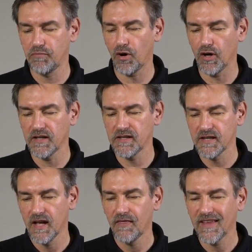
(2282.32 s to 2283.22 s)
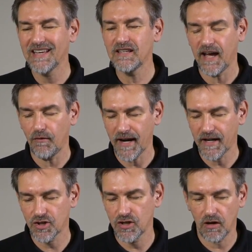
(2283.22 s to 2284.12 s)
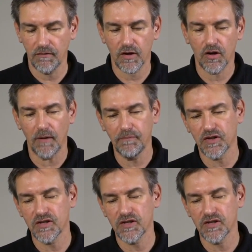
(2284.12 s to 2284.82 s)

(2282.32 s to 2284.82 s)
points in direction of the copter,